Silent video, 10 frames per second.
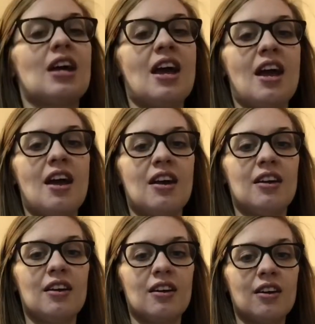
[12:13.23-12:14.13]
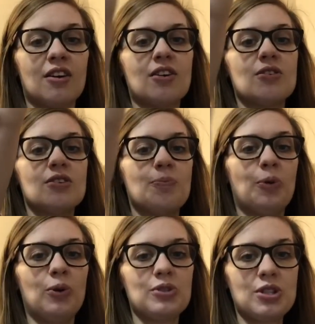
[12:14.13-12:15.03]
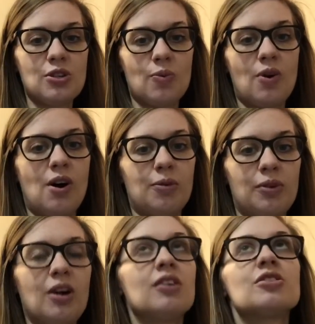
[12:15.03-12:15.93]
hang or bolt to the wall,